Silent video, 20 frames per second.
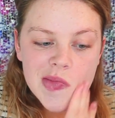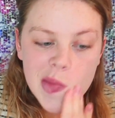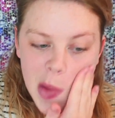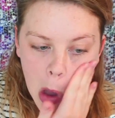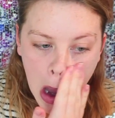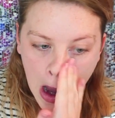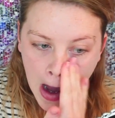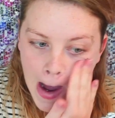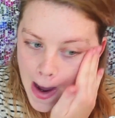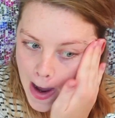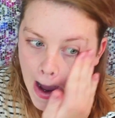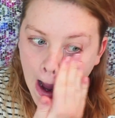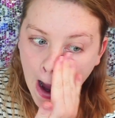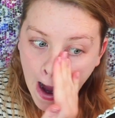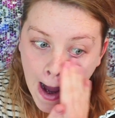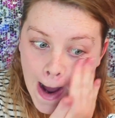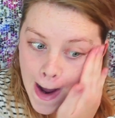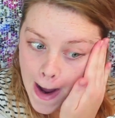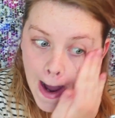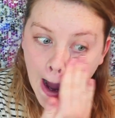hide some
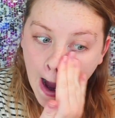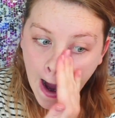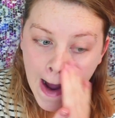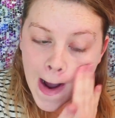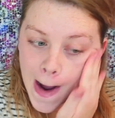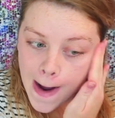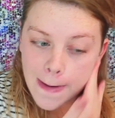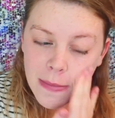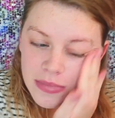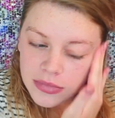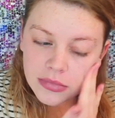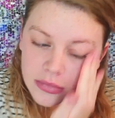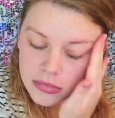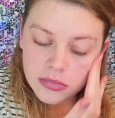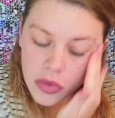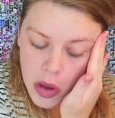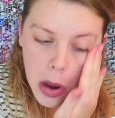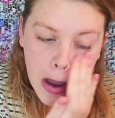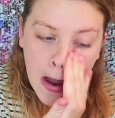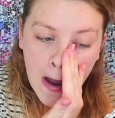of my imperfections,